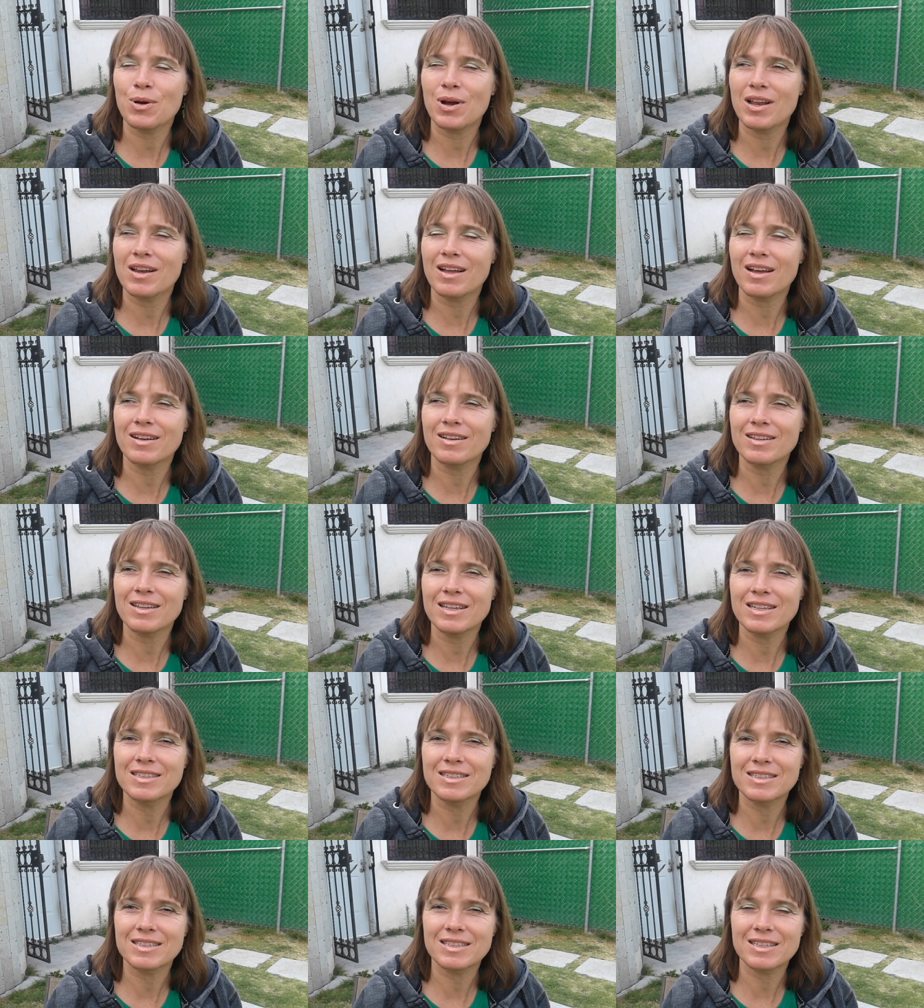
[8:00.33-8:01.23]
well,
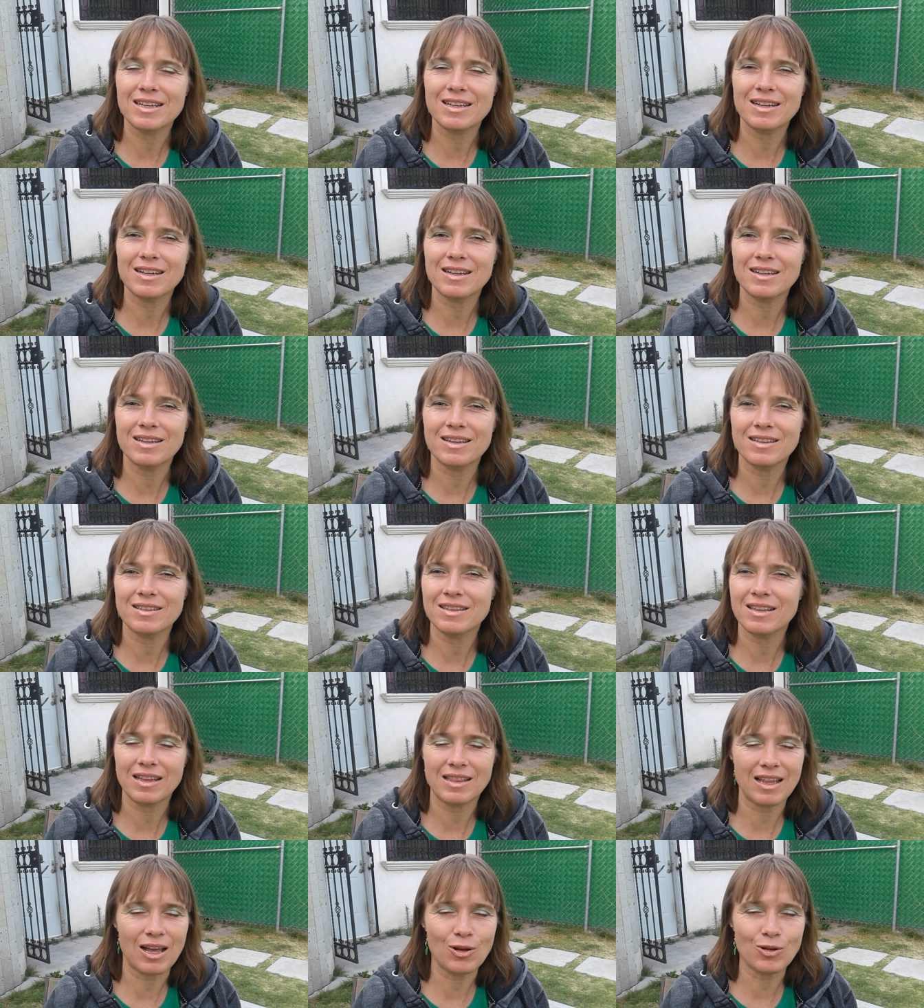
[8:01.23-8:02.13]
the
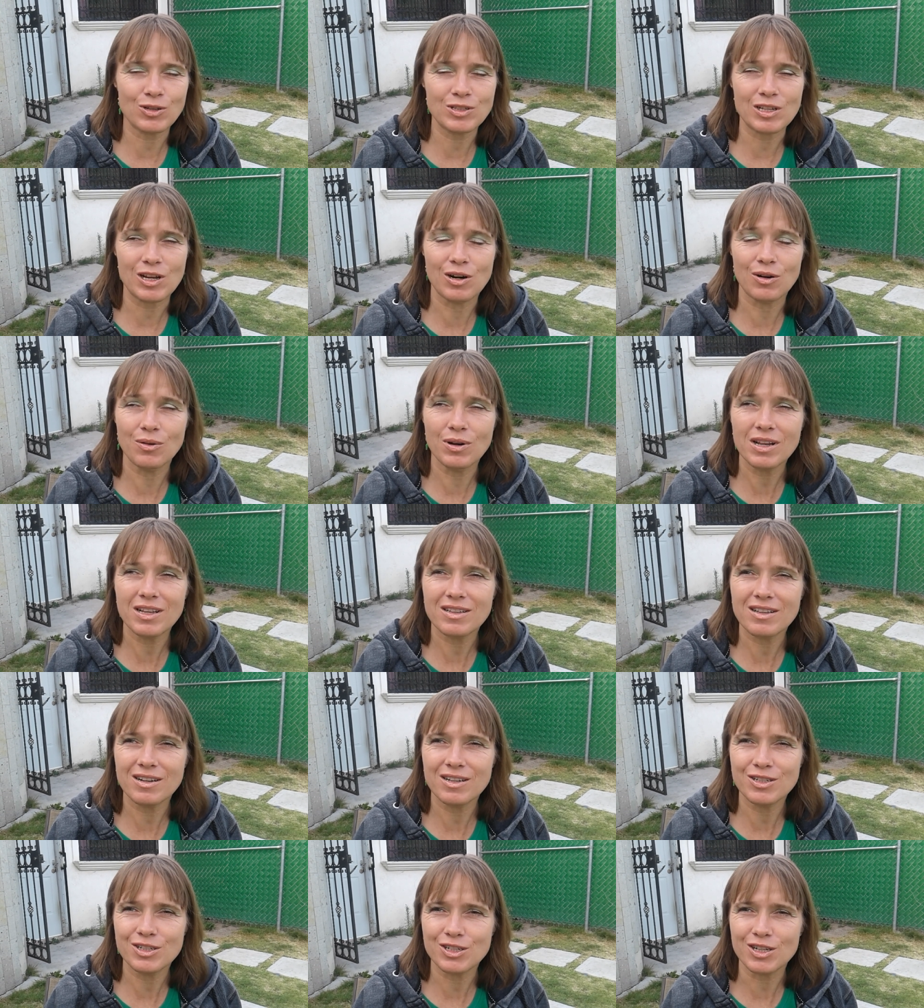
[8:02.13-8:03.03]
tacos are really
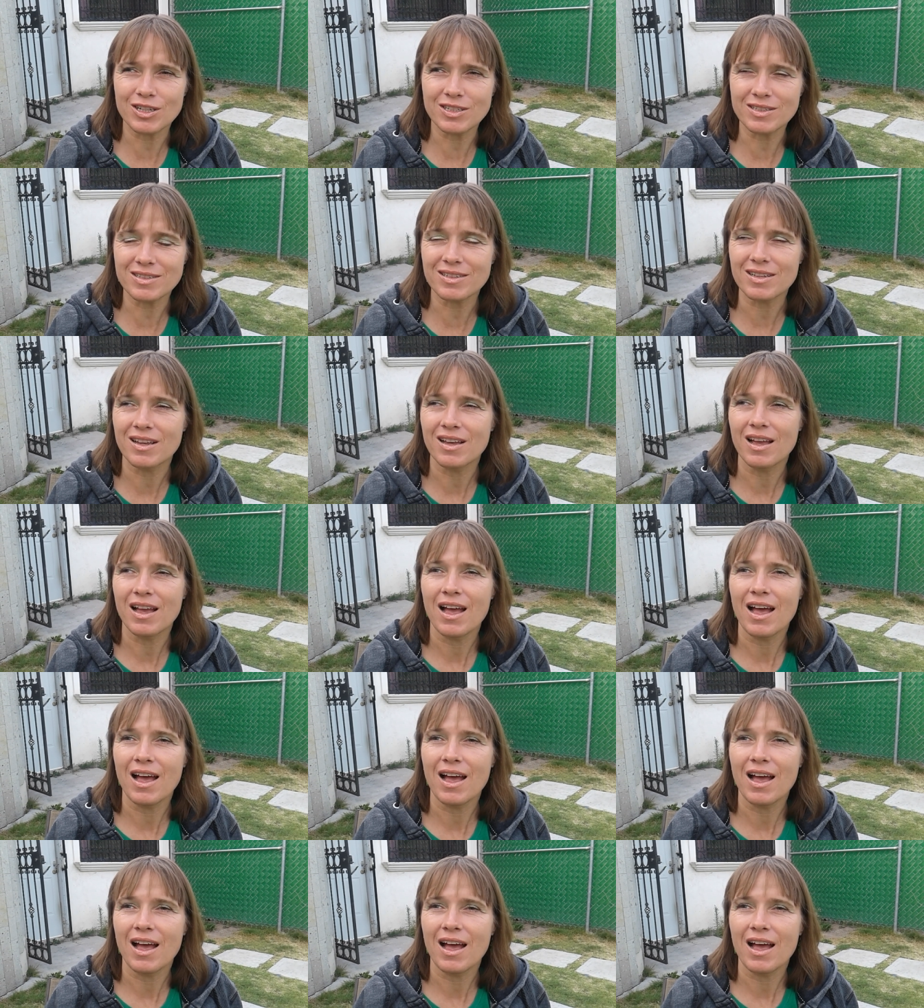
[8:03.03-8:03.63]
delicious.